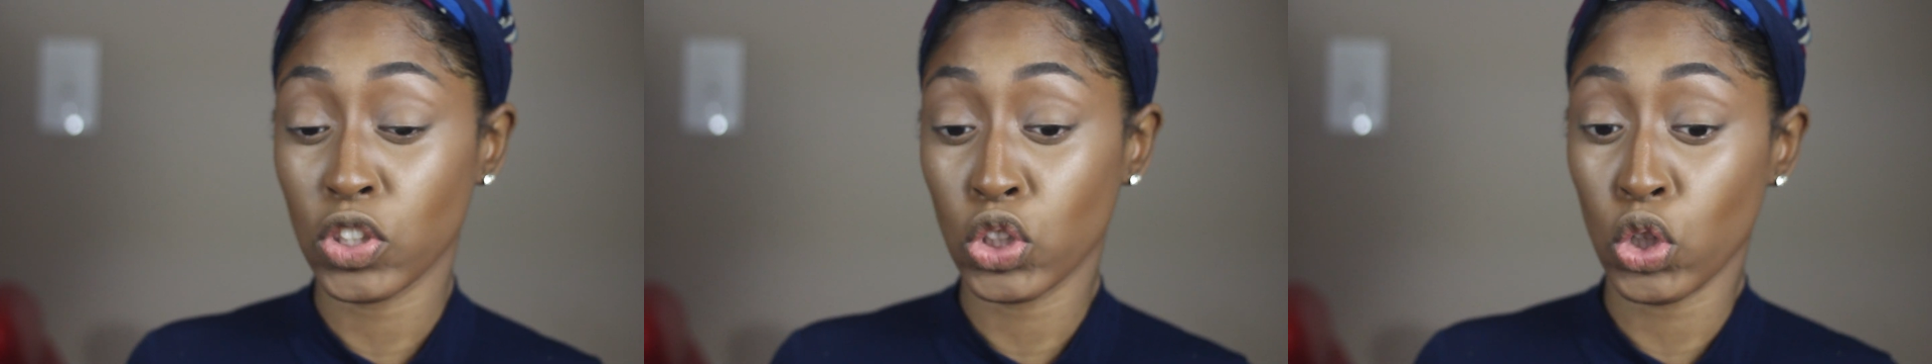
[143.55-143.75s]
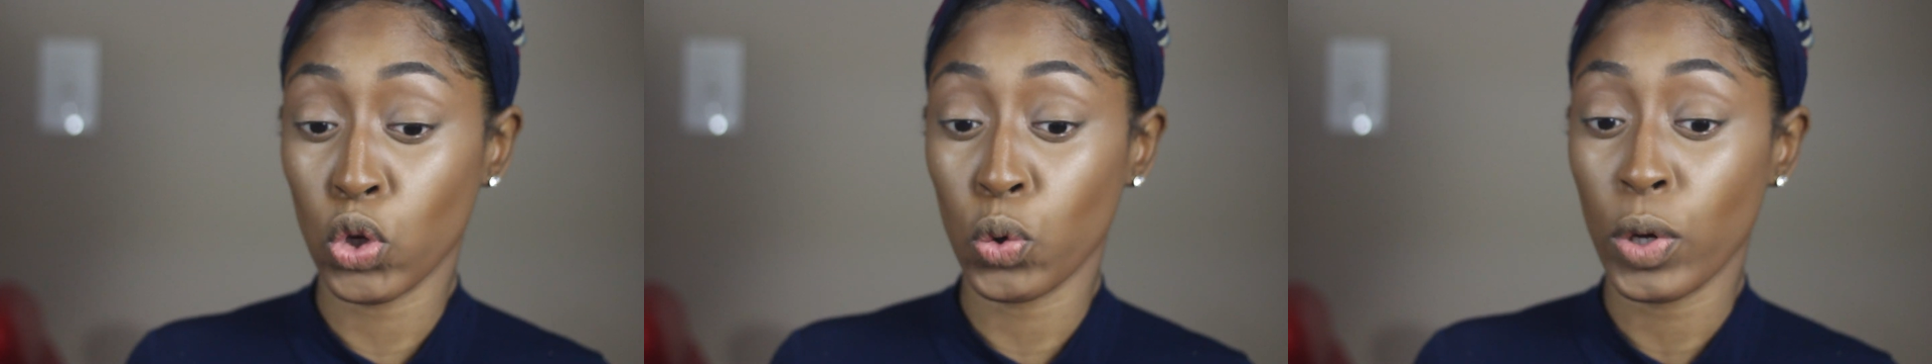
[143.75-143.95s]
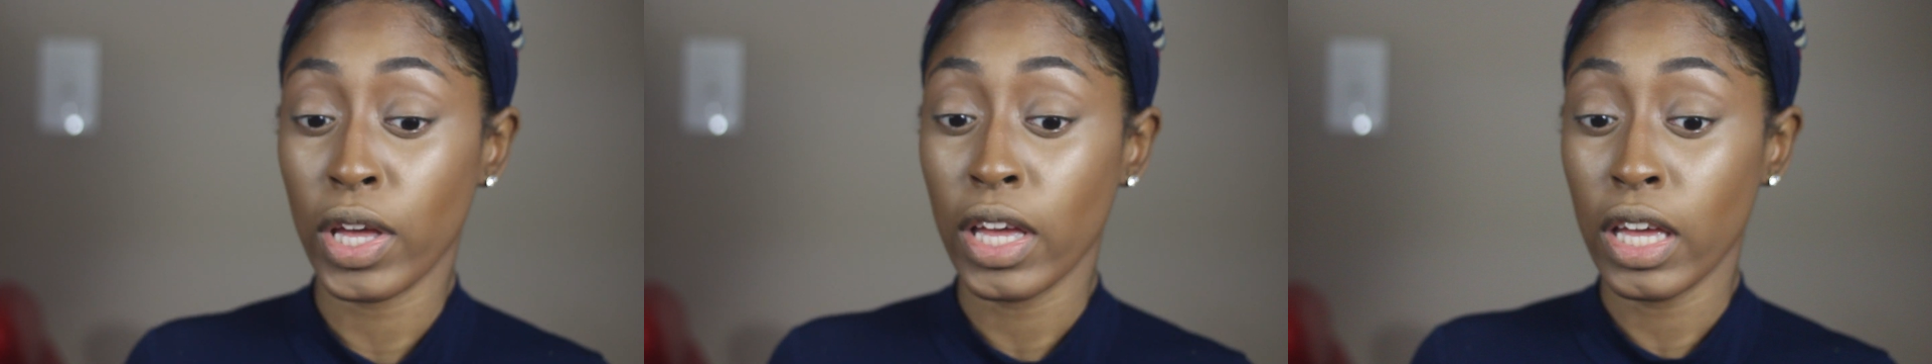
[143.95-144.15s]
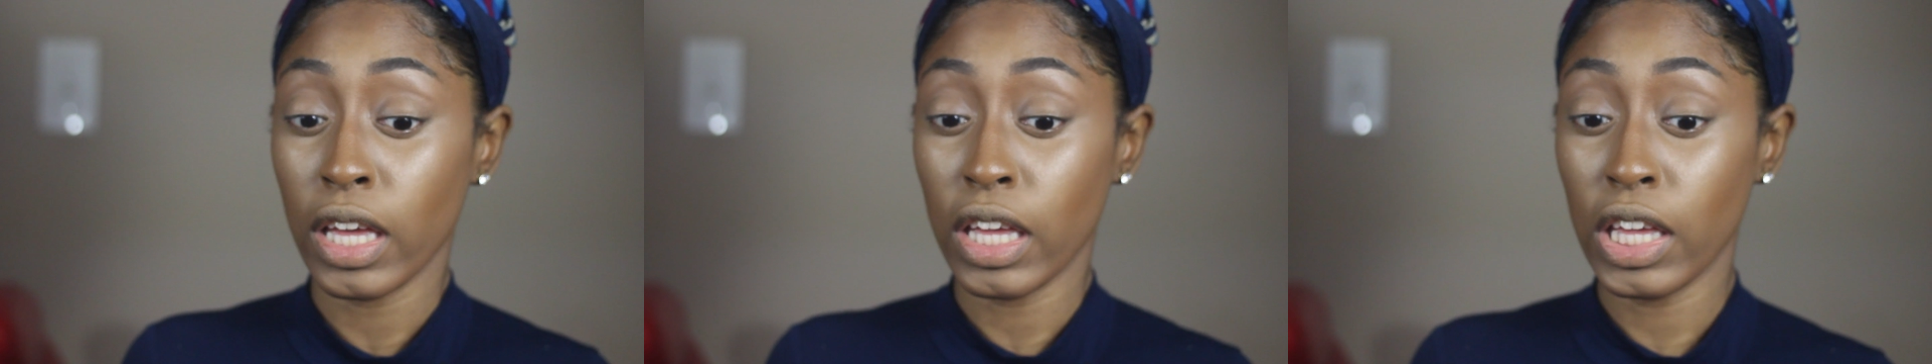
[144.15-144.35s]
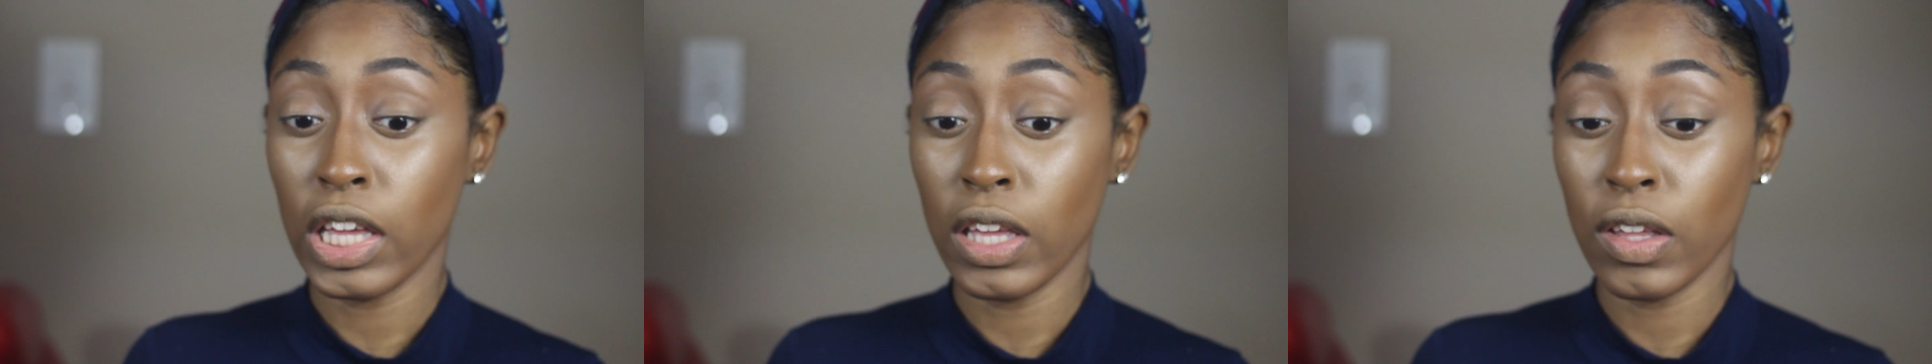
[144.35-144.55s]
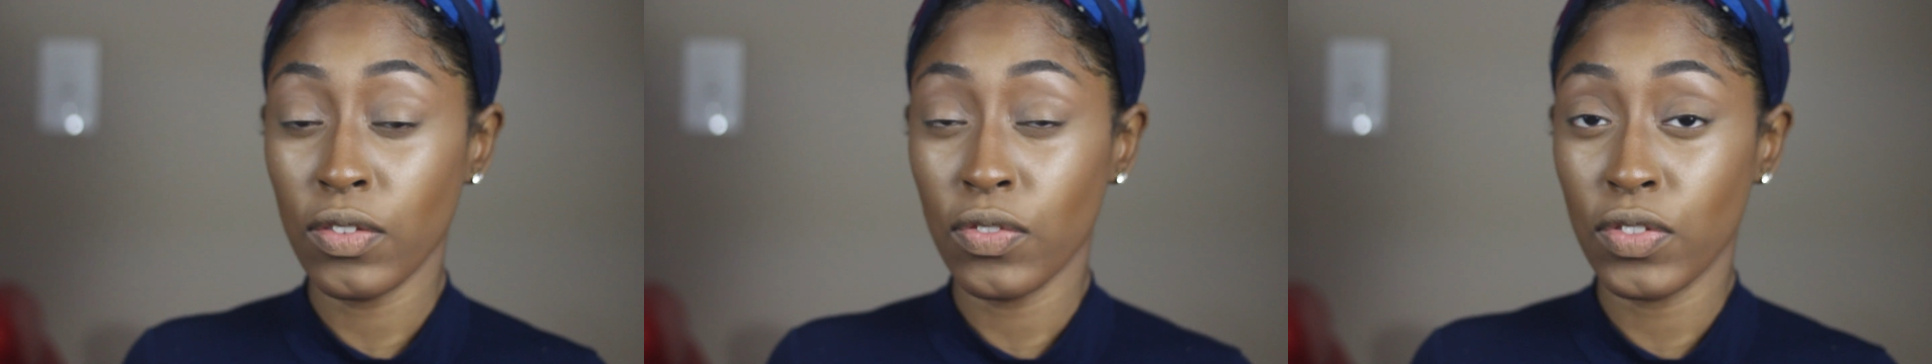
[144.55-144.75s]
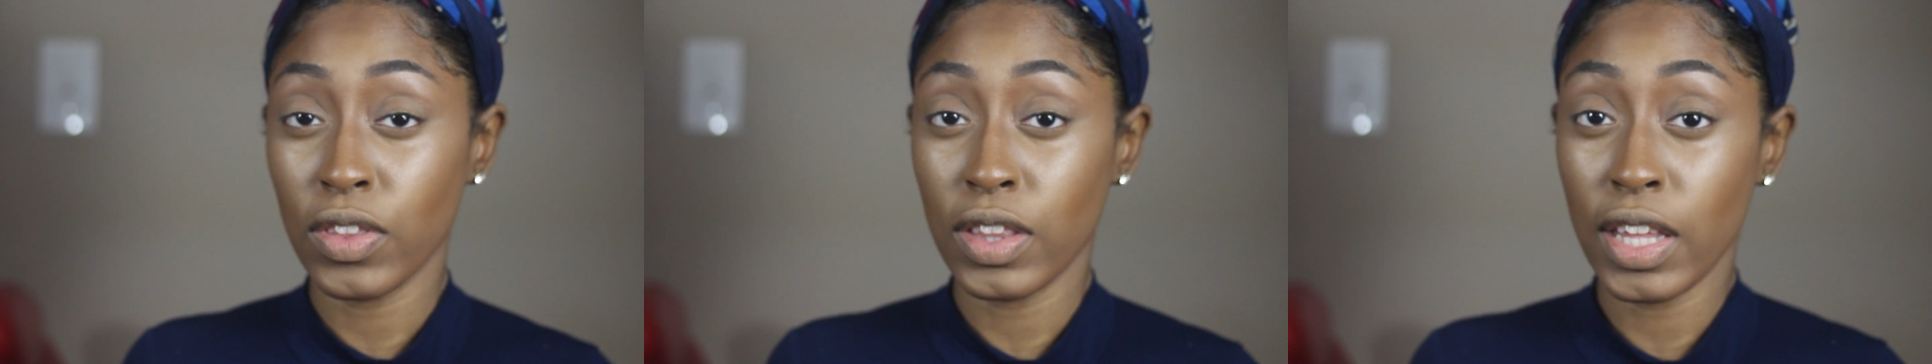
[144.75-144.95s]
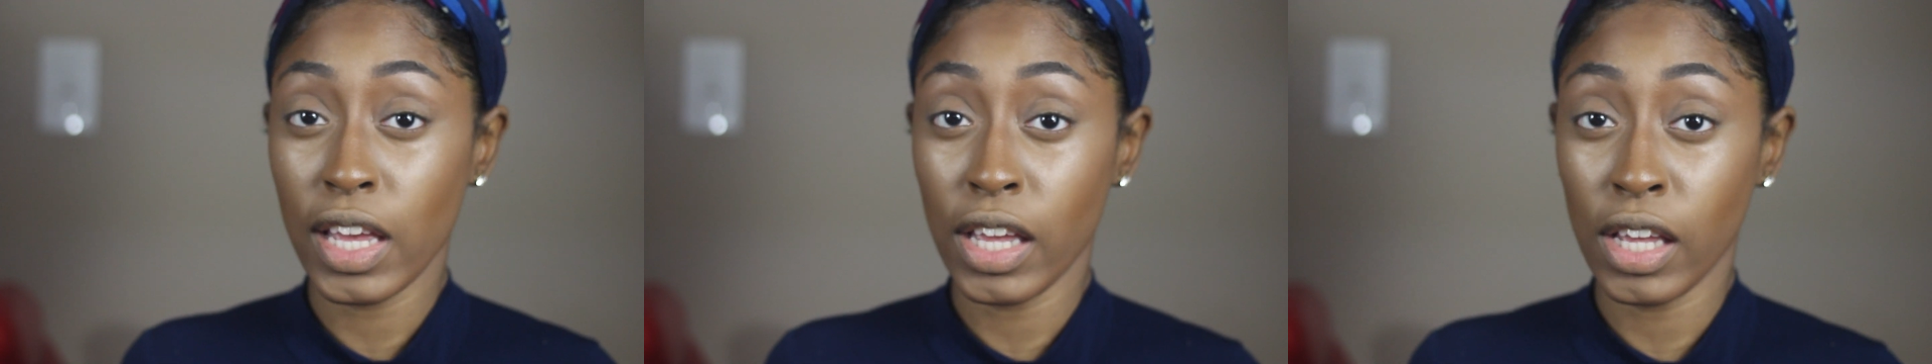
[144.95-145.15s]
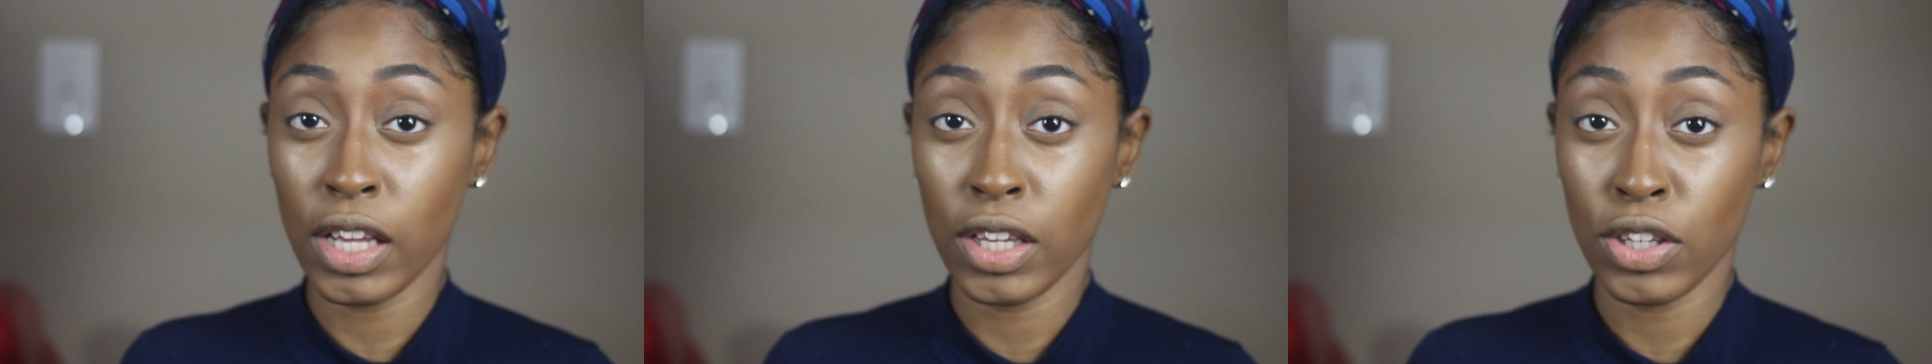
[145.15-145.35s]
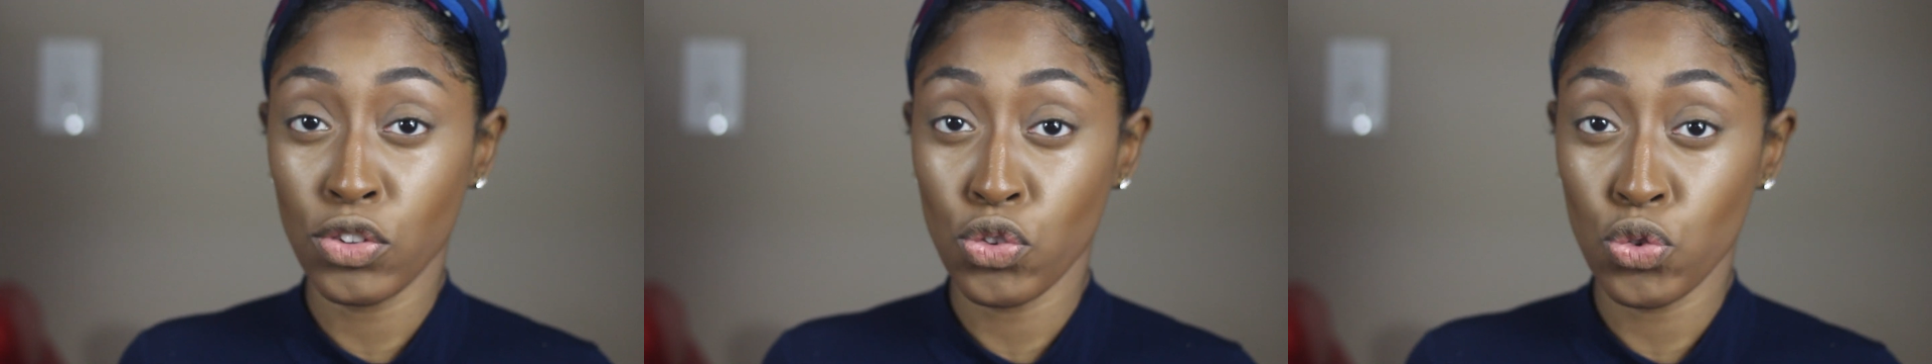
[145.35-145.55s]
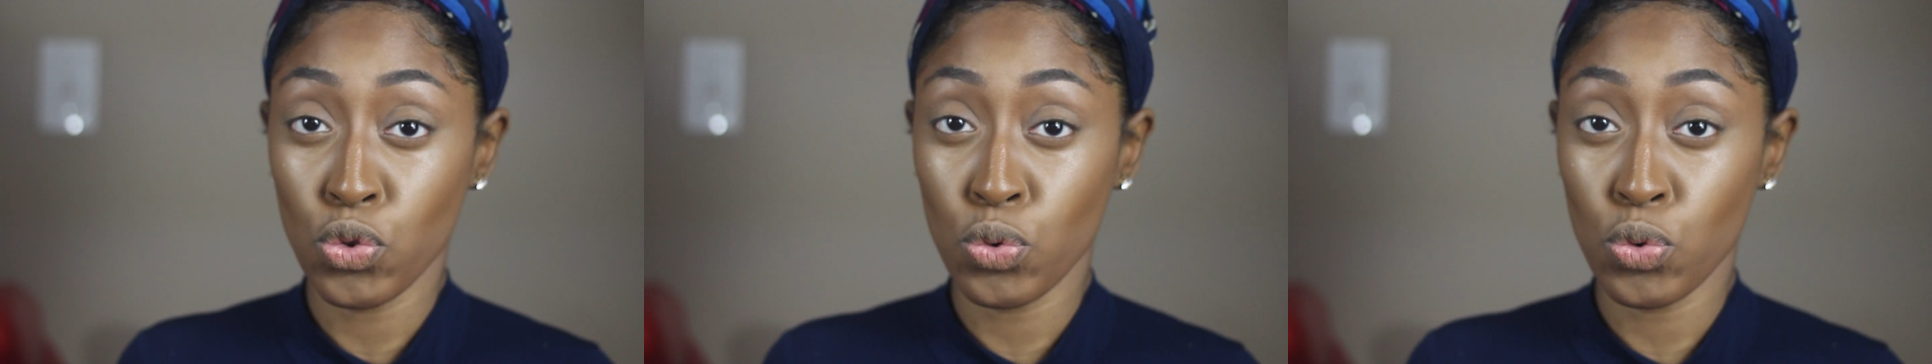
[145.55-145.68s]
So if they